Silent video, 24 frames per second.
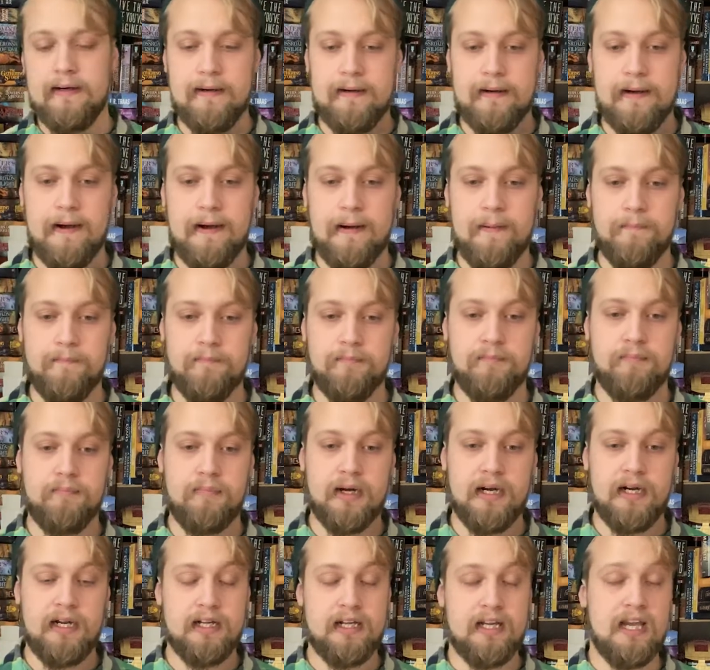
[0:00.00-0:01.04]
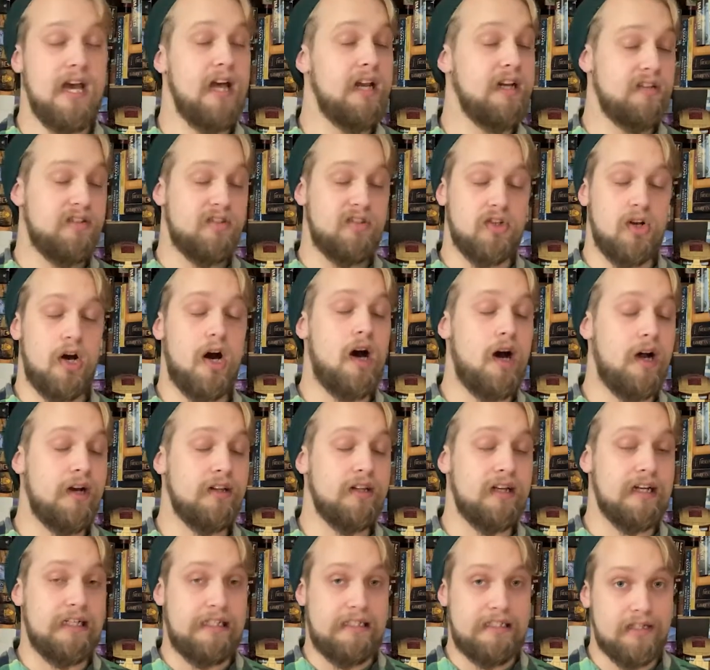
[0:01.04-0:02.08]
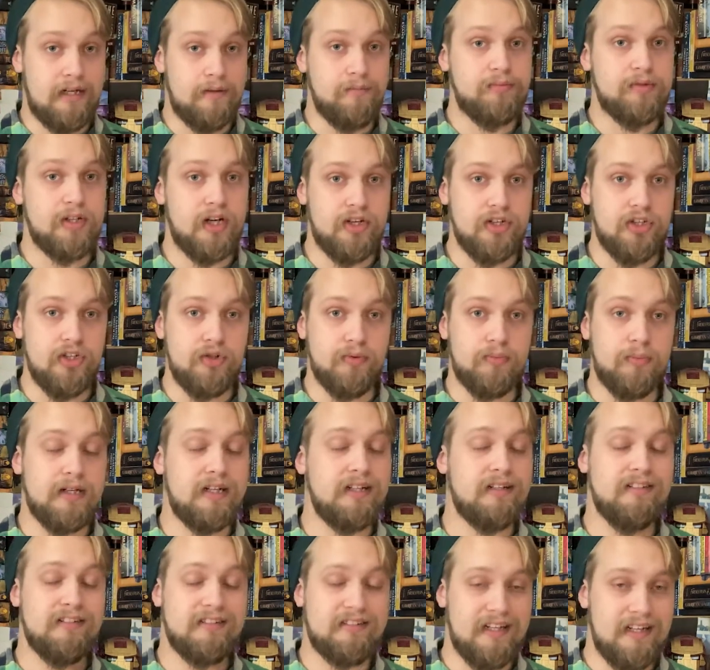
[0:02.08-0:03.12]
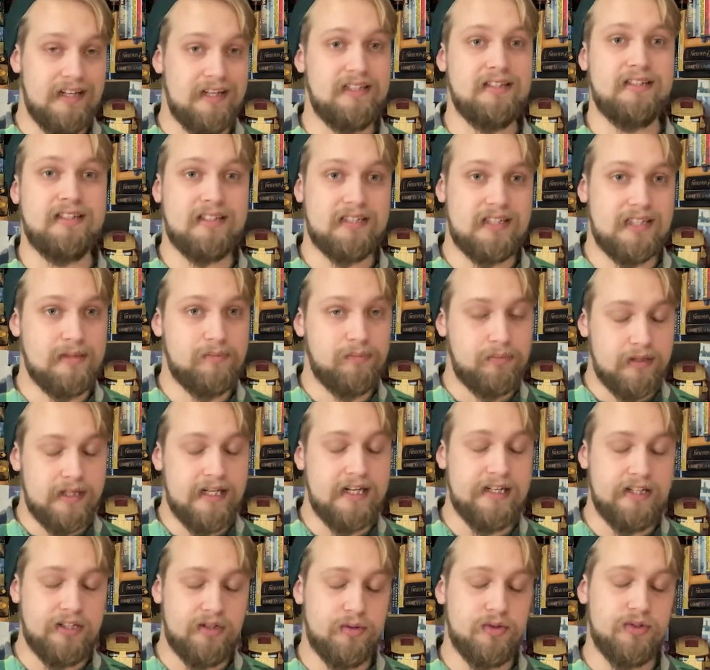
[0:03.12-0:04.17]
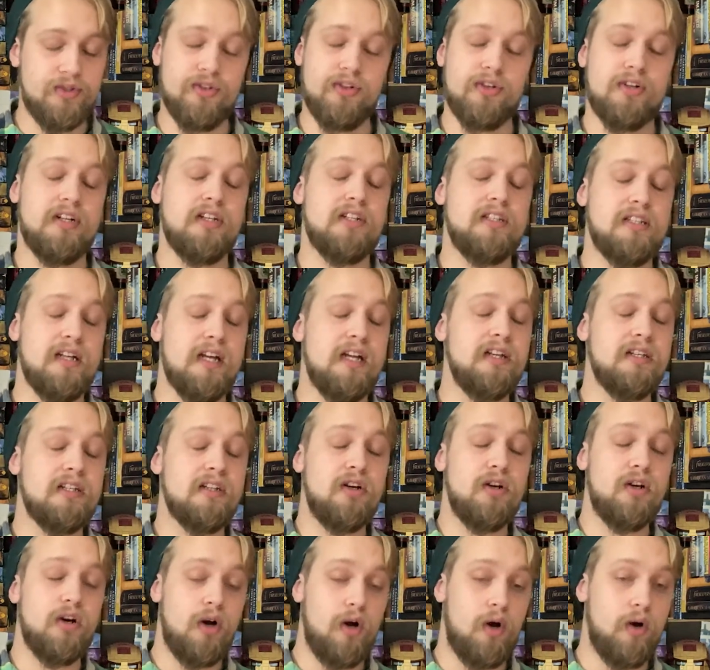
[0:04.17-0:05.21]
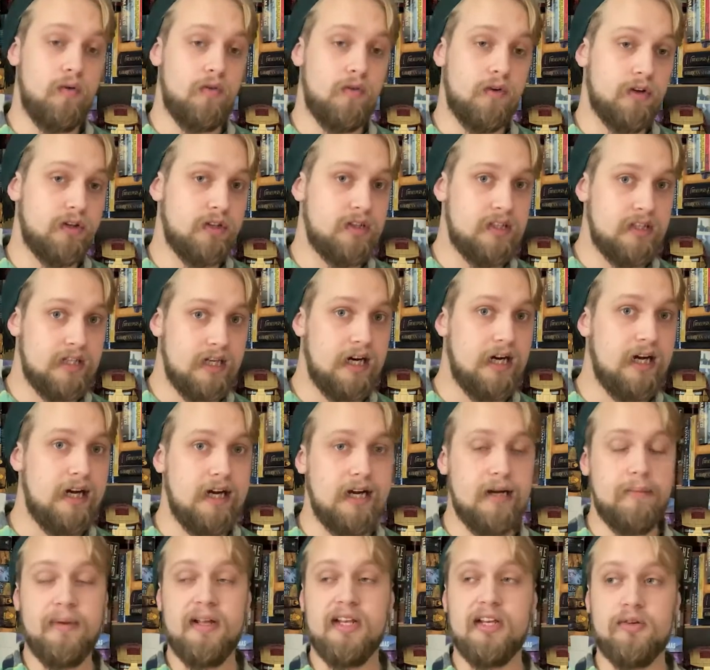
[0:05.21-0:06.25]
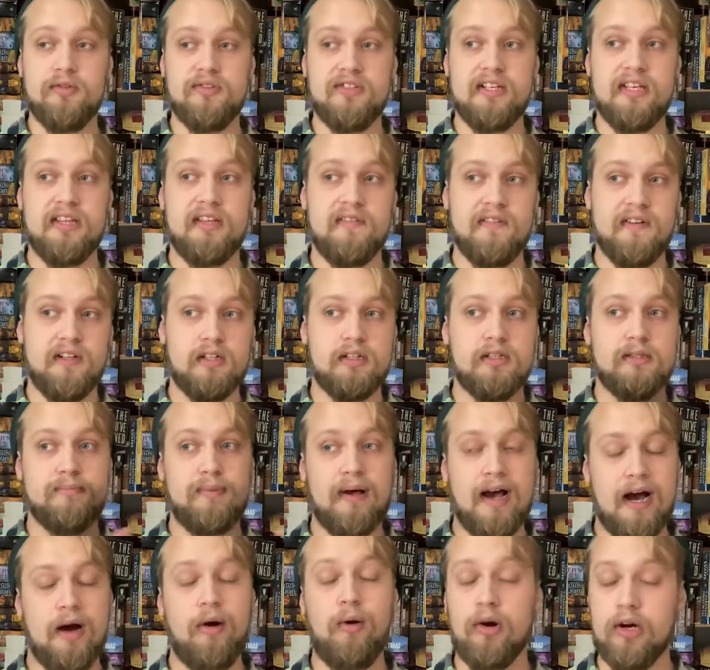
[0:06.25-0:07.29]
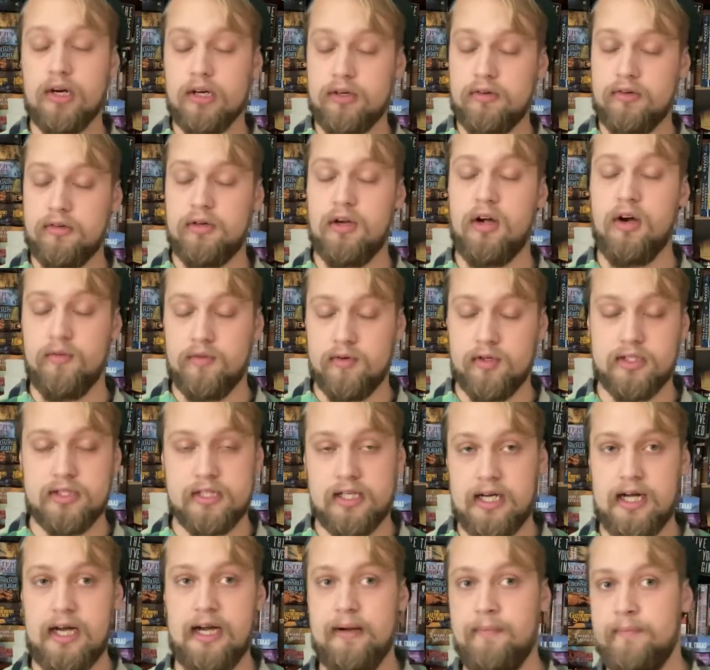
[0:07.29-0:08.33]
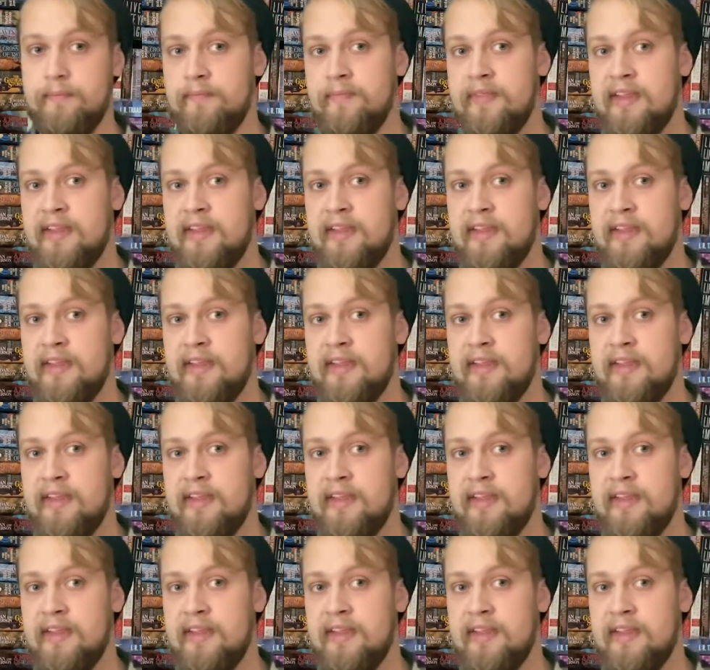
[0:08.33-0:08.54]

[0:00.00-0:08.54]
But again, it's not like dumped on you, but it is explained to a certain extent over time, and you see the villain's power over time.